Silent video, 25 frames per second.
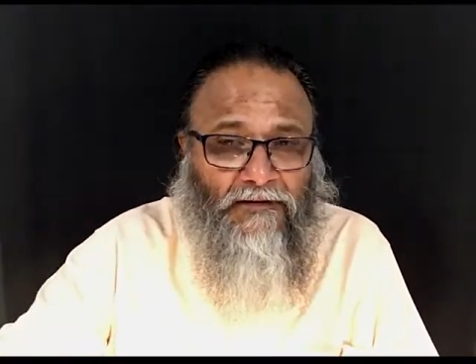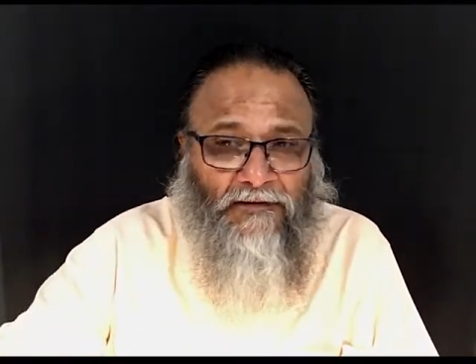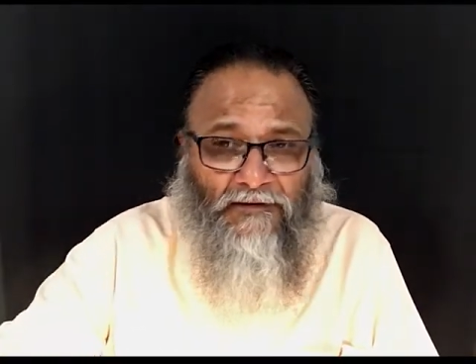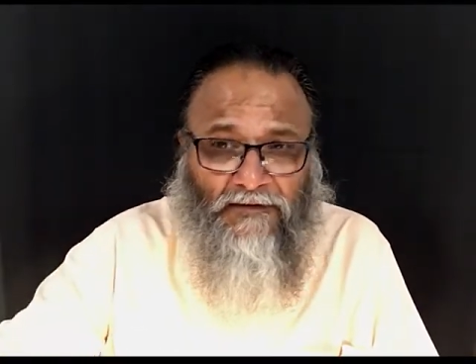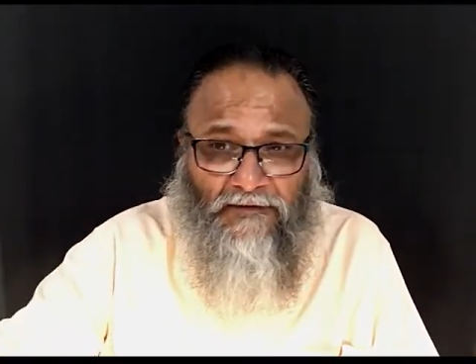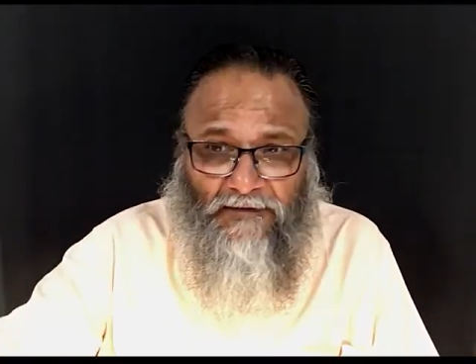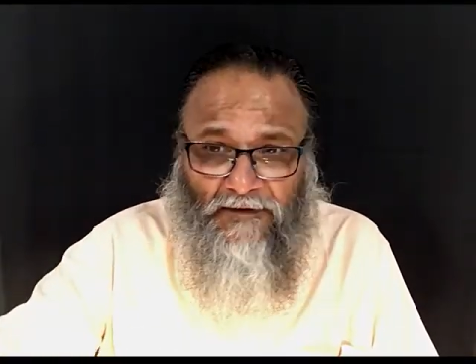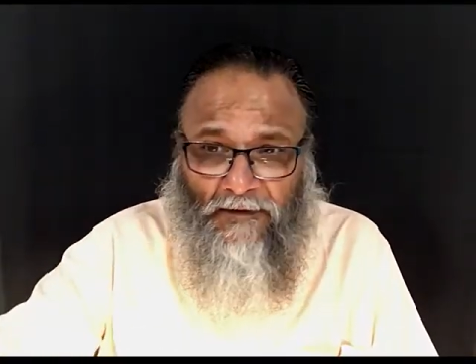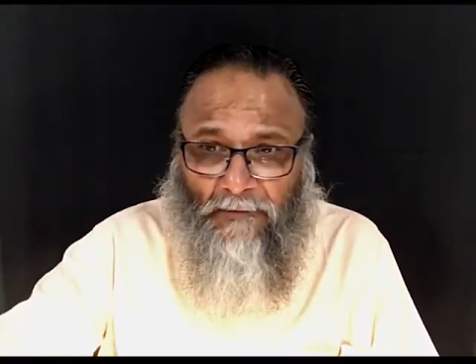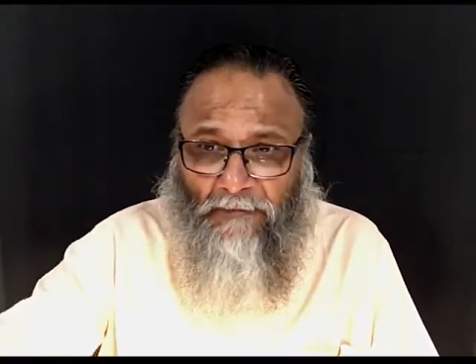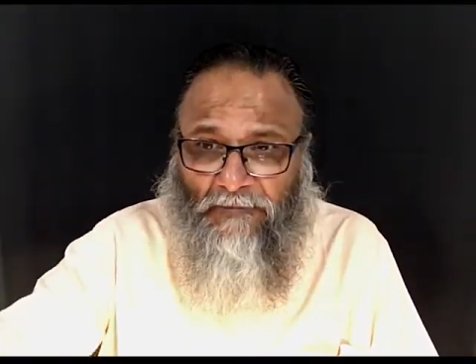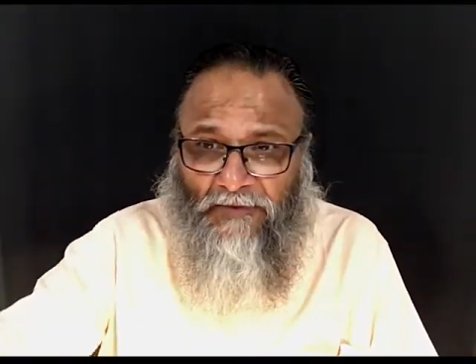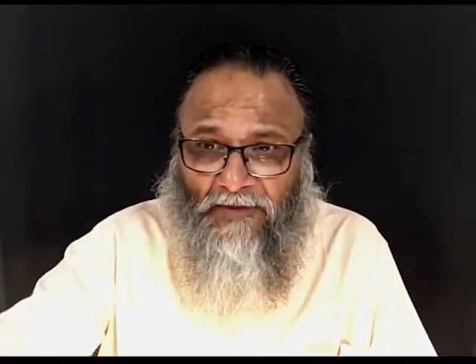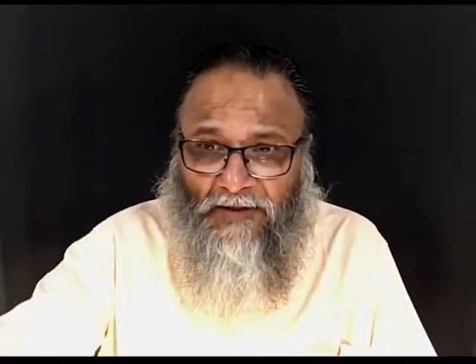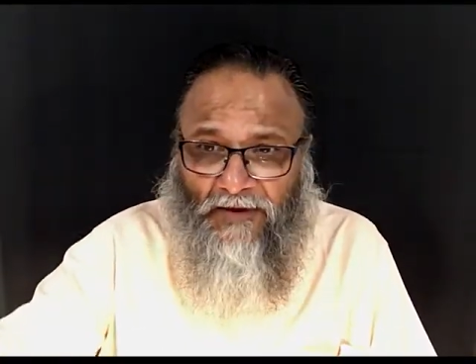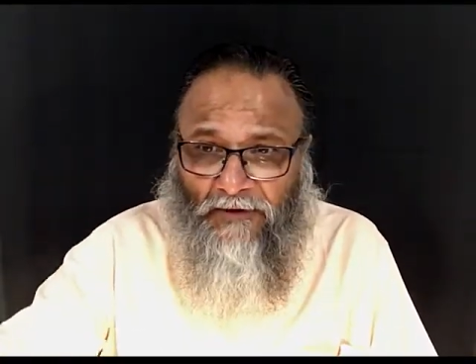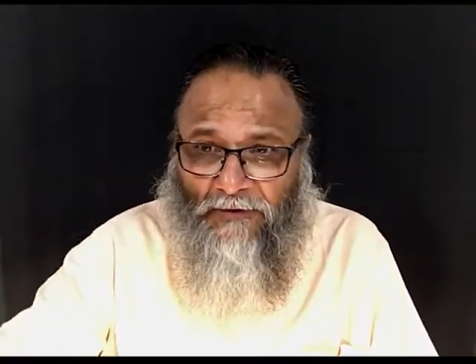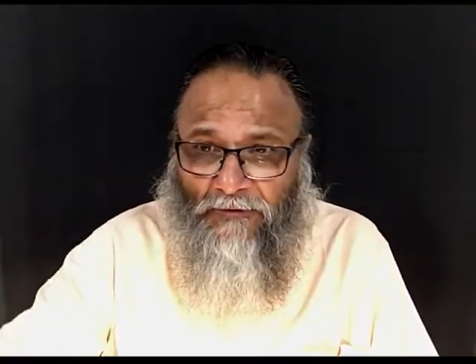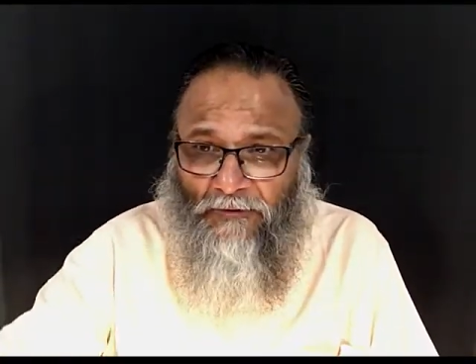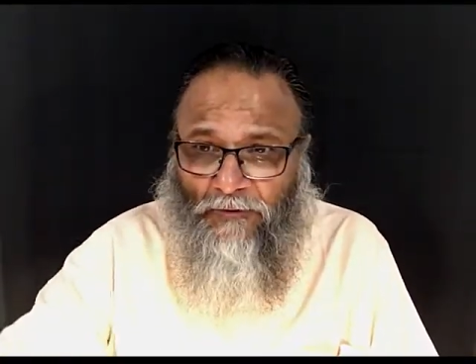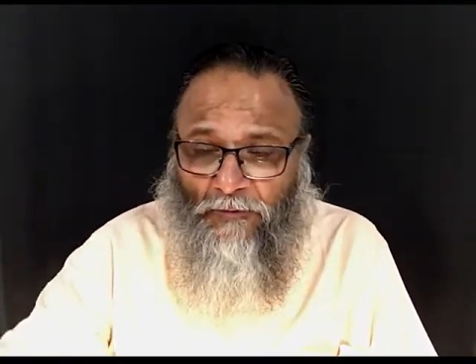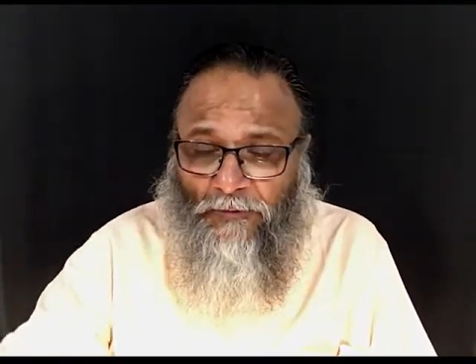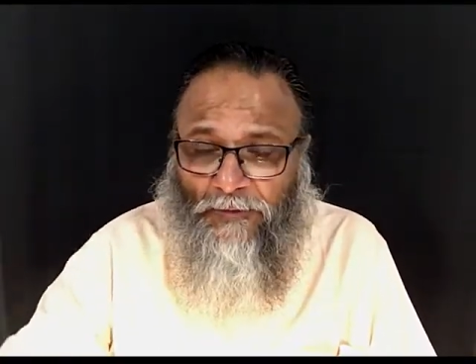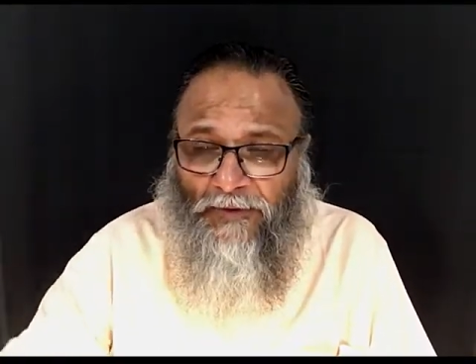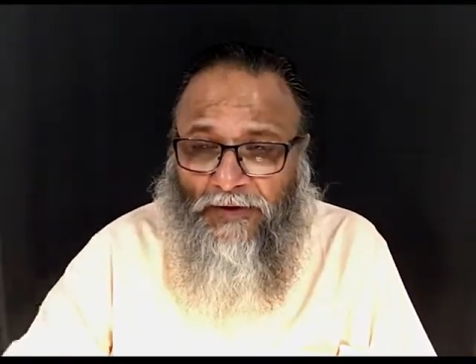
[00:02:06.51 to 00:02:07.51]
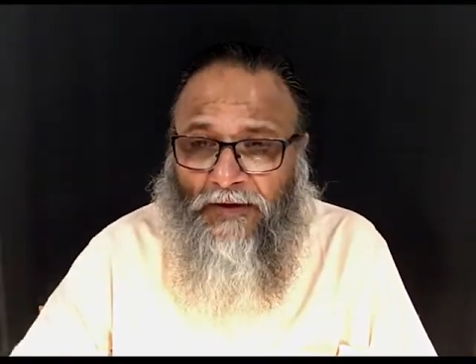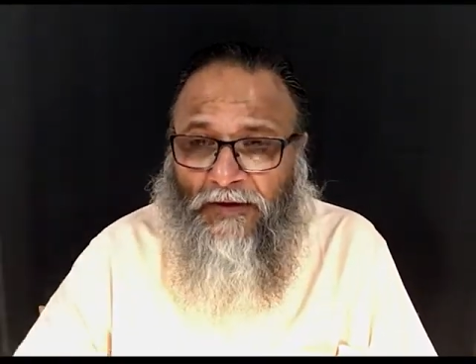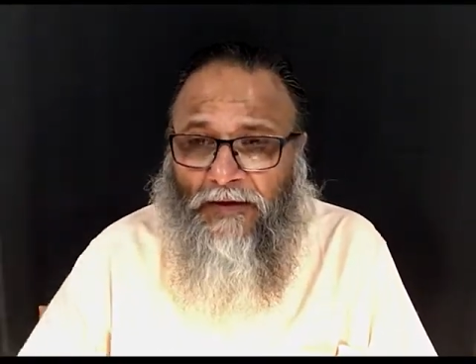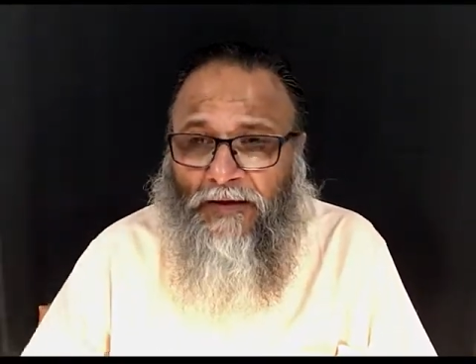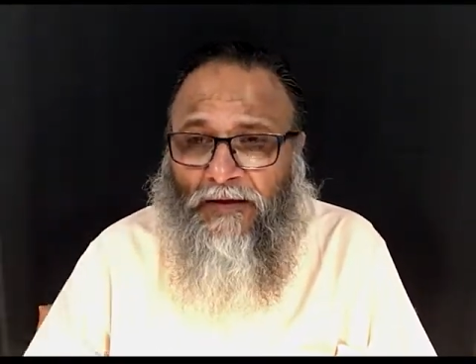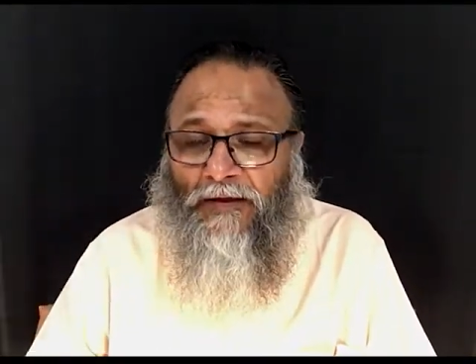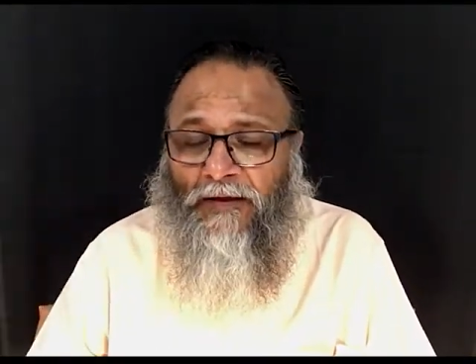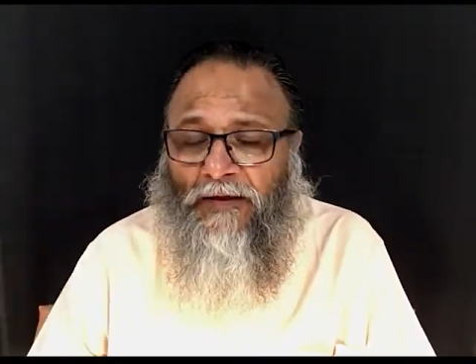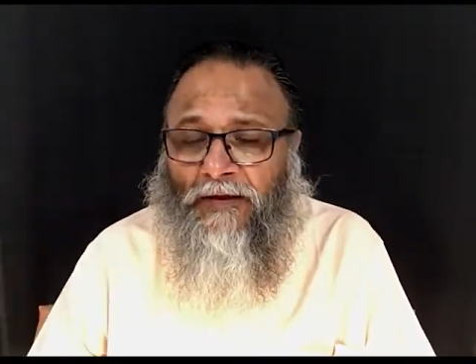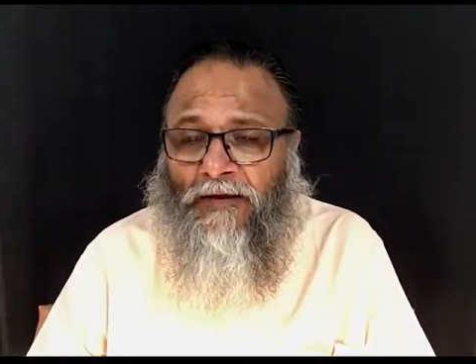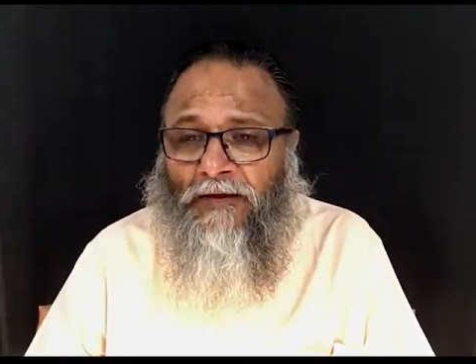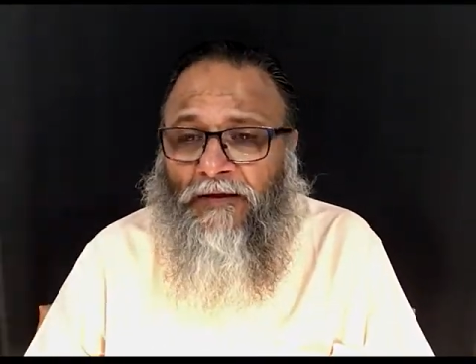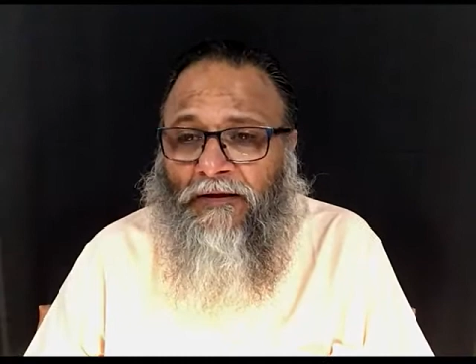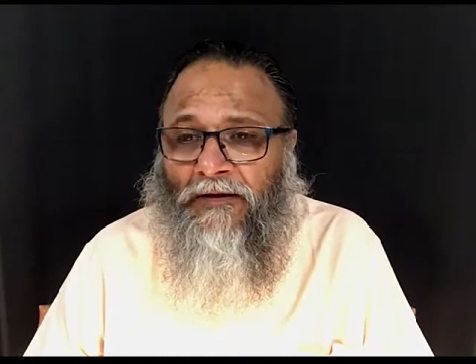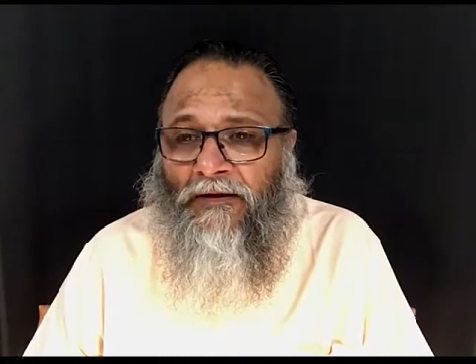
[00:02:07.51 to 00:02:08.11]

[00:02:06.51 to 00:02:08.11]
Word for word: something to be